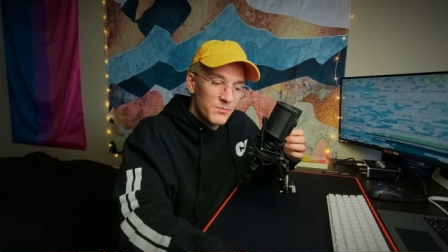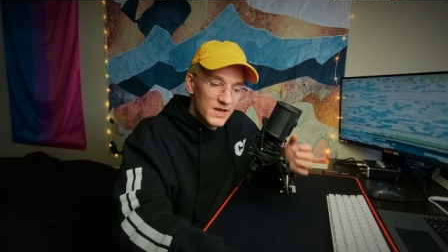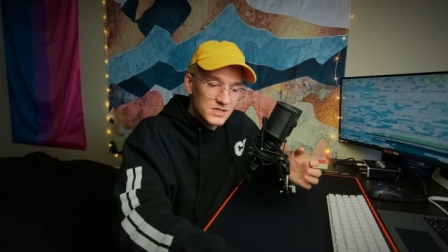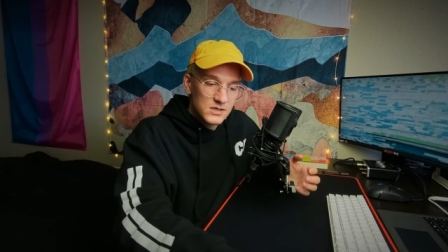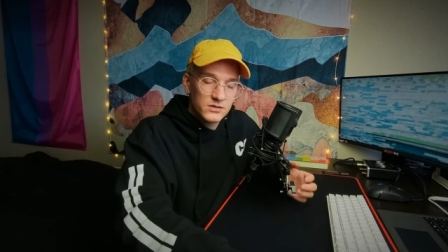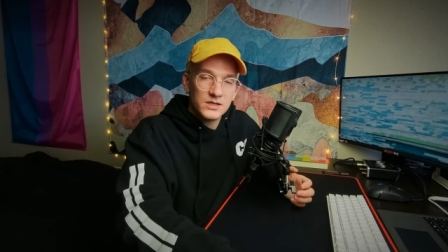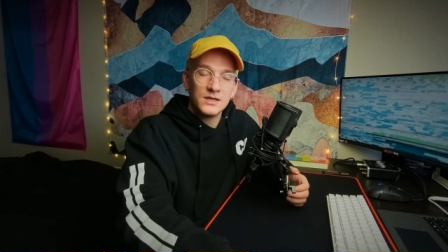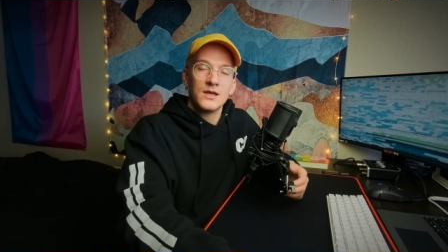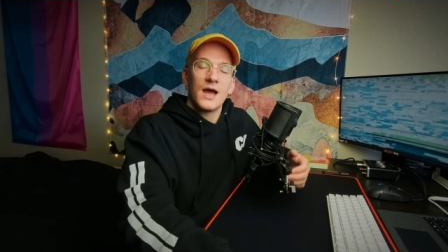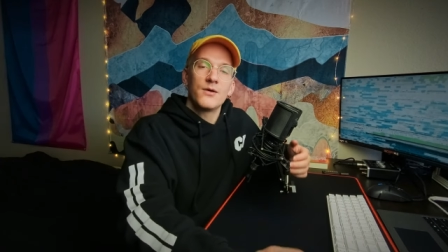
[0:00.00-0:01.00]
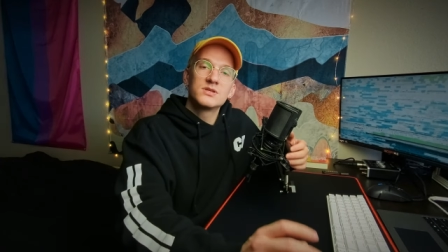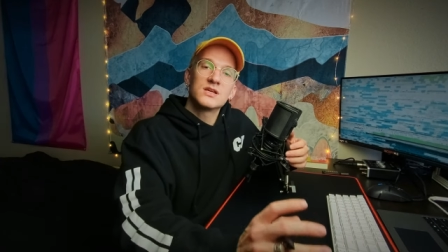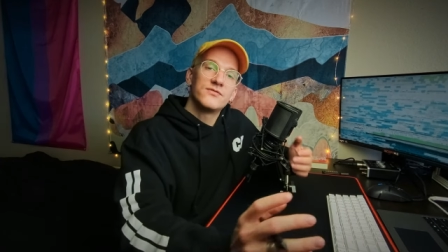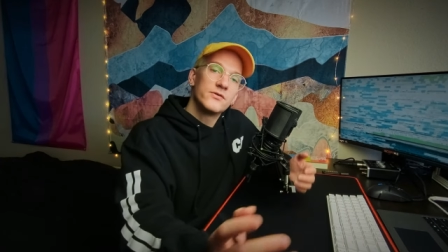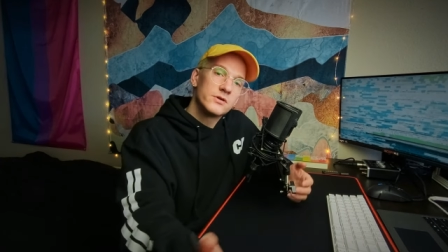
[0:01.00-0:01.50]
basically, I would
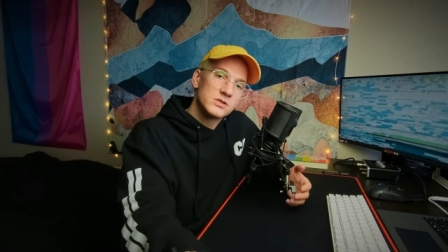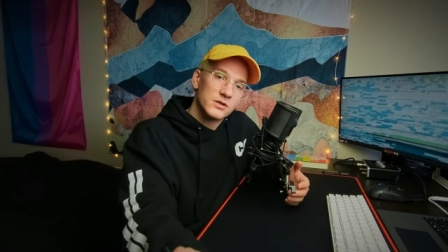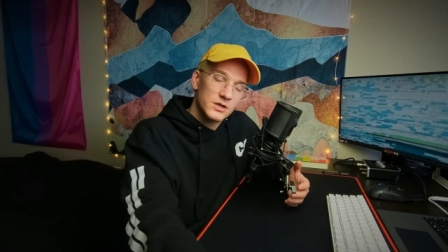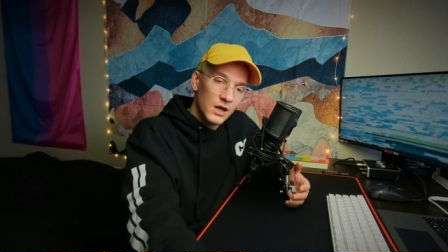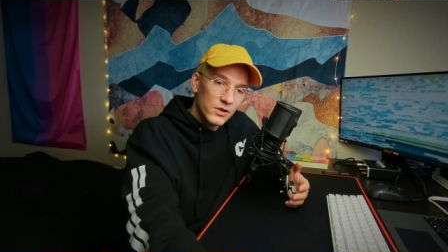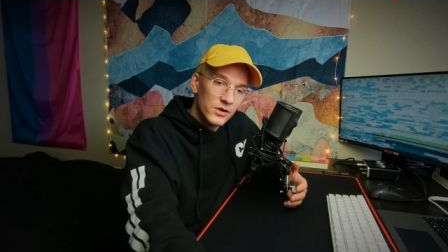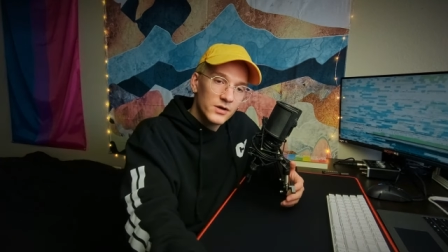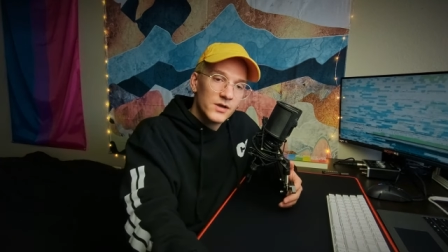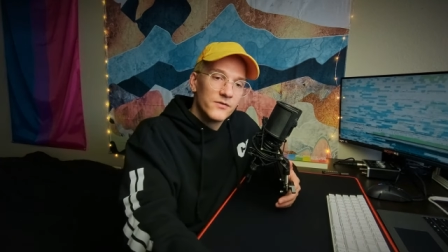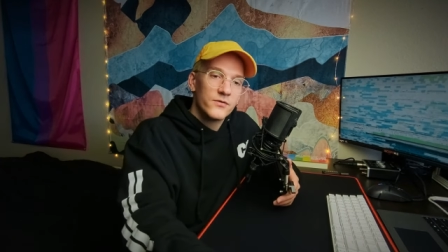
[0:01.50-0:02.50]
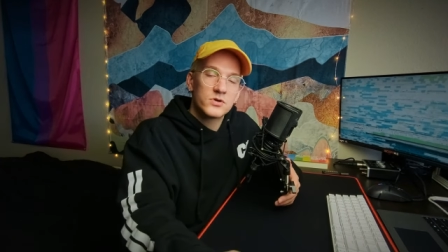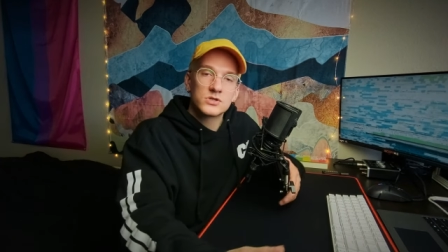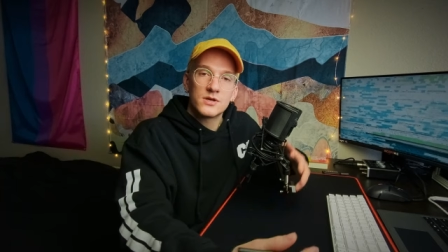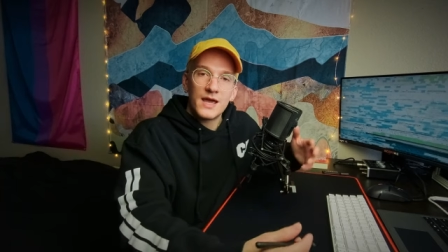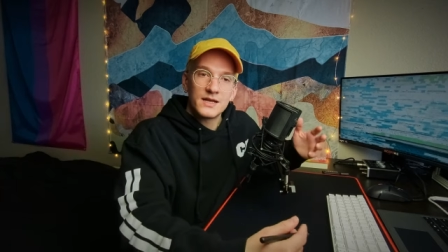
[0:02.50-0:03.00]
say focus on color, focus
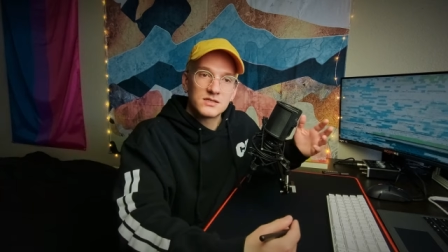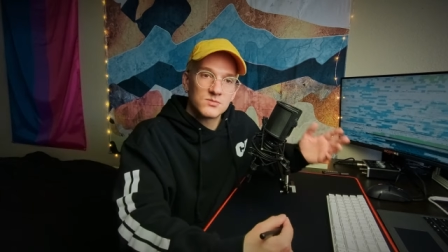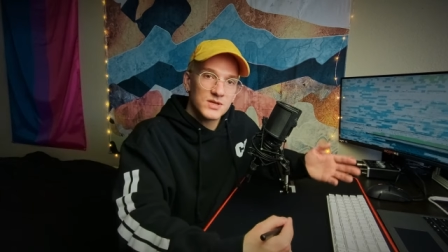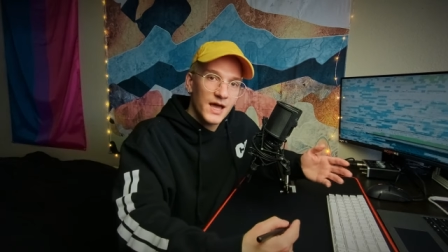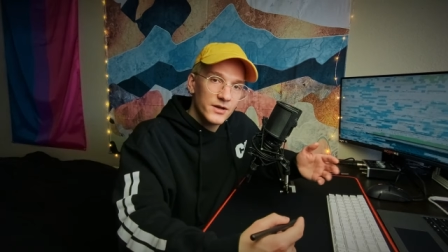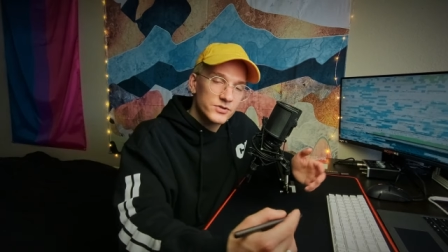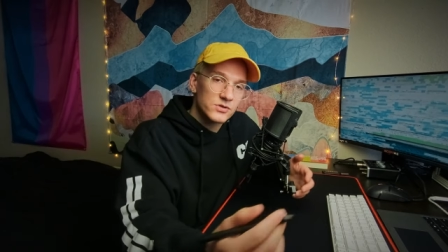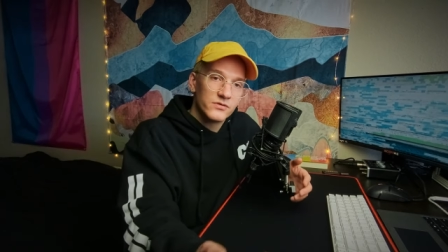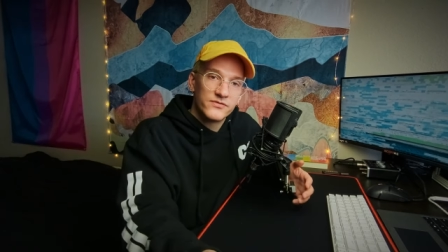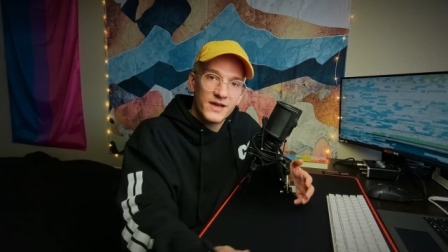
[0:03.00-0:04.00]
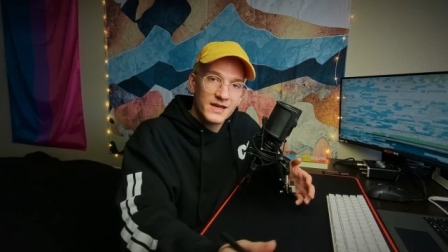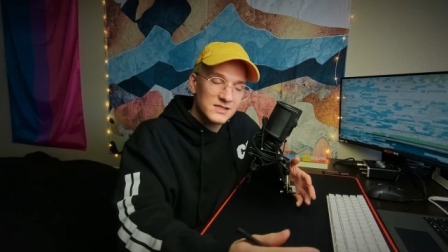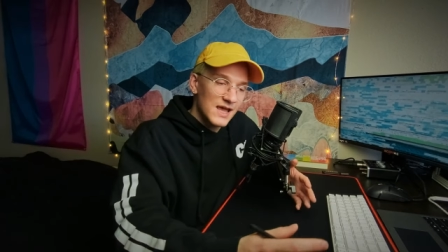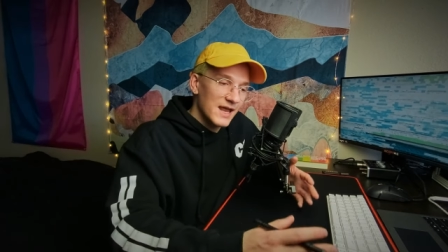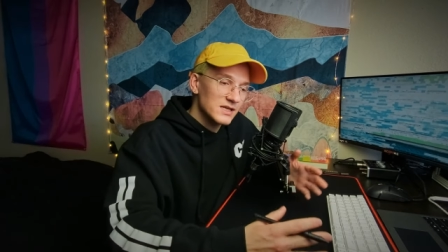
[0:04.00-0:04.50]
on adding some titles or
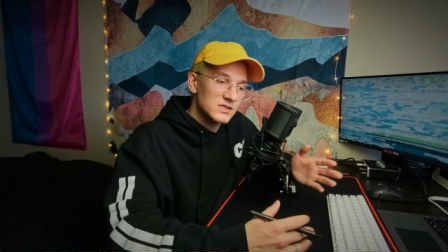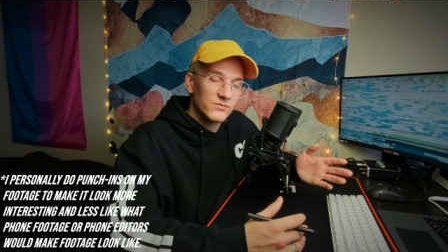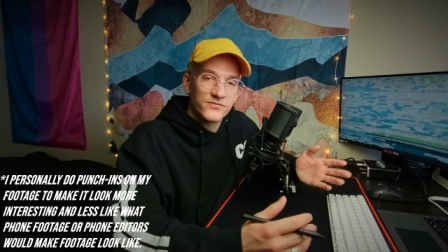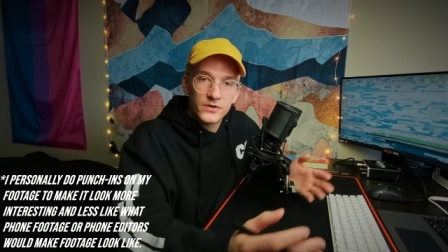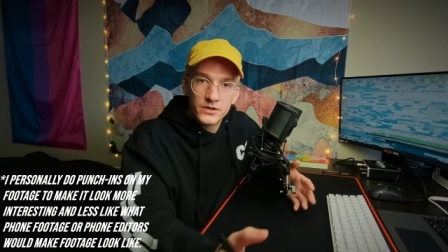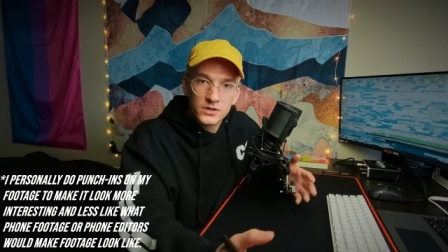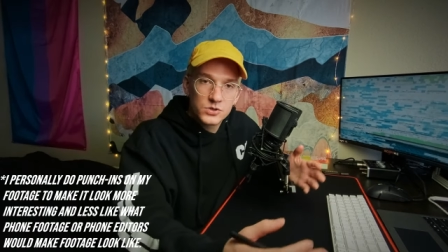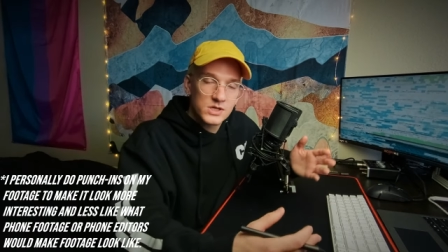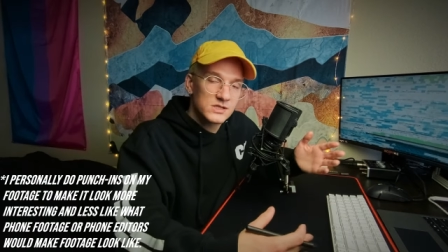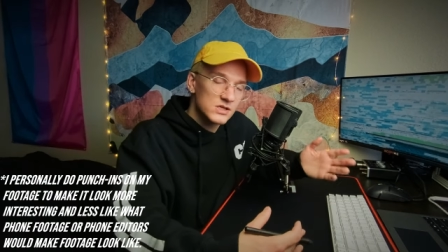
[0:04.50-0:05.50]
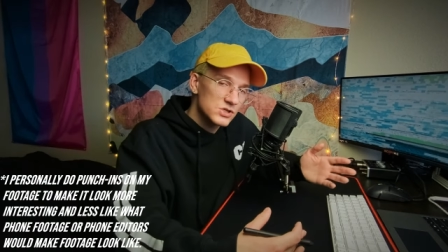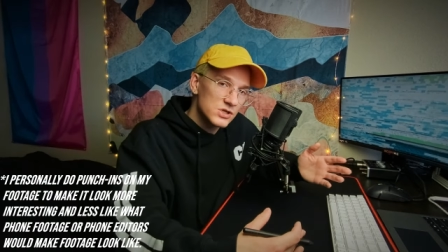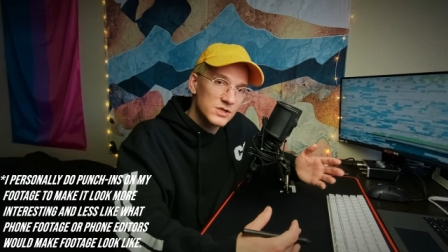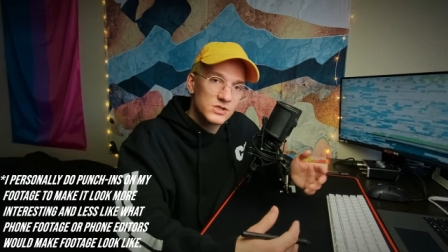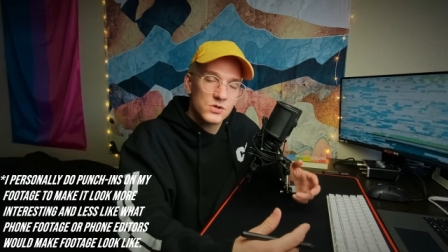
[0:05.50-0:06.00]
effects, adding some fun
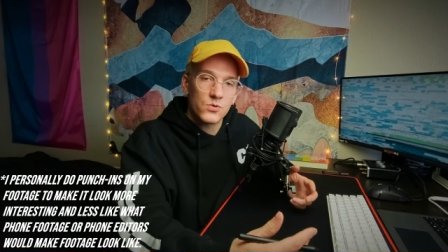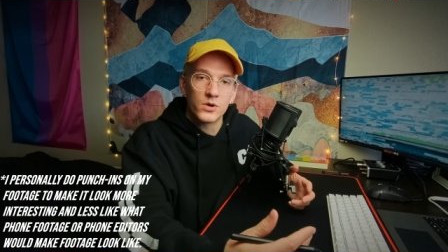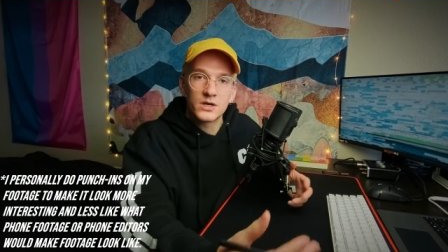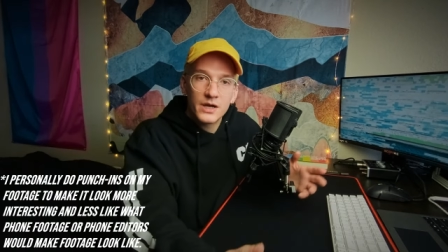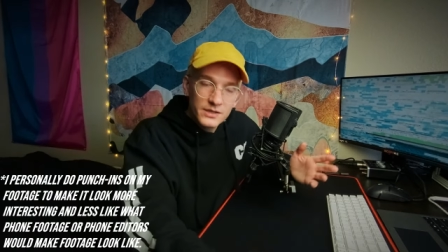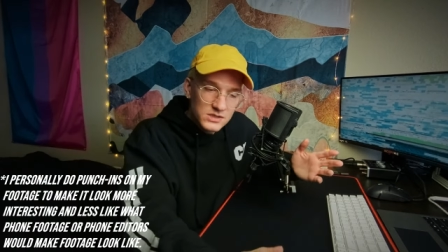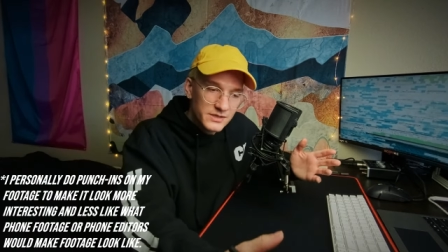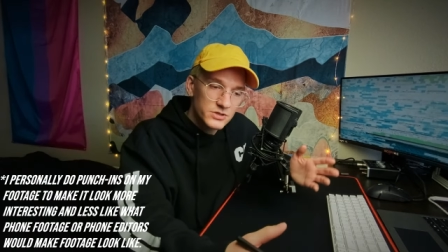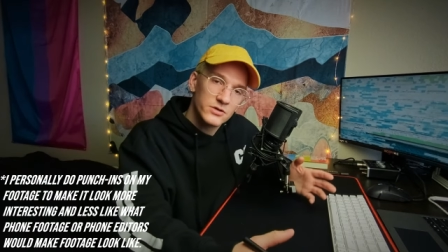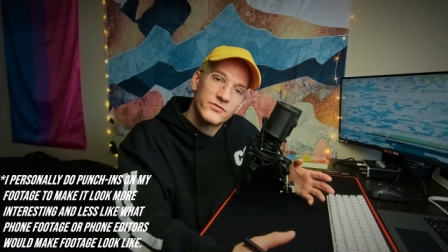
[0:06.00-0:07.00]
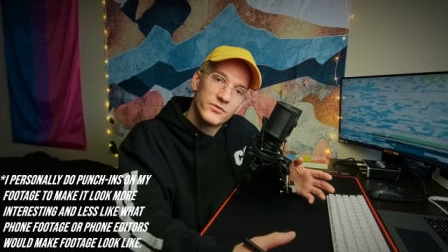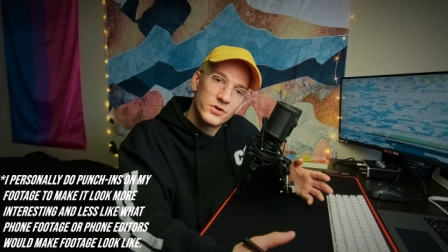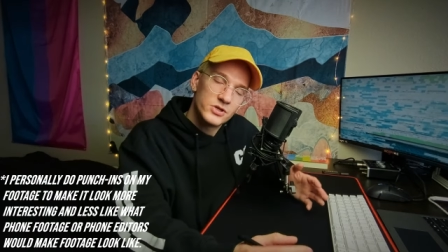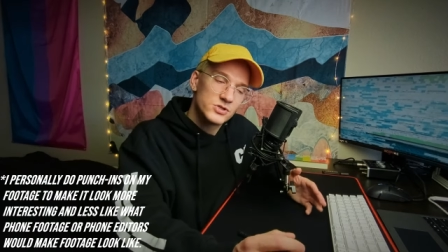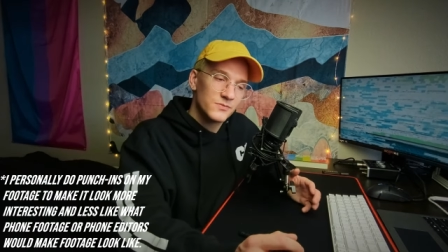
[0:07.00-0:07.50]
transitions or cuts into your
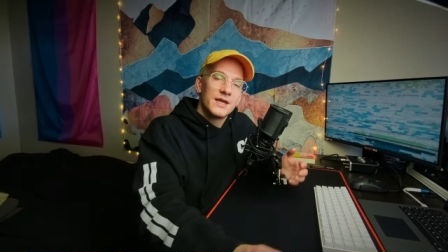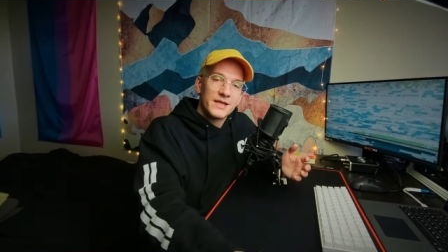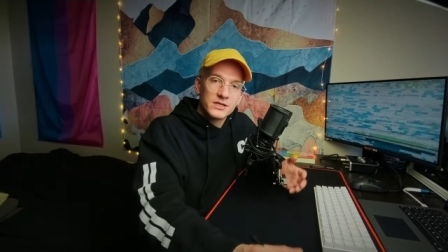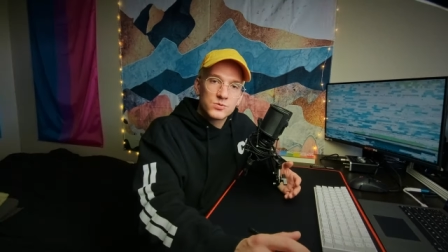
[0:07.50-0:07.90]
footage. And that's